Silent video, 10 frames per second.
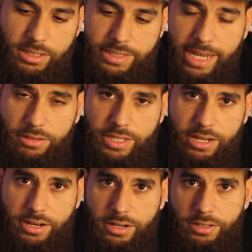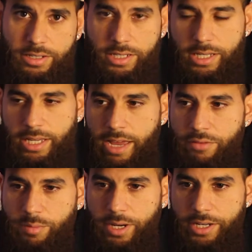down there
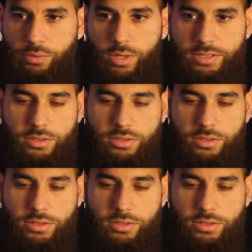everybody wants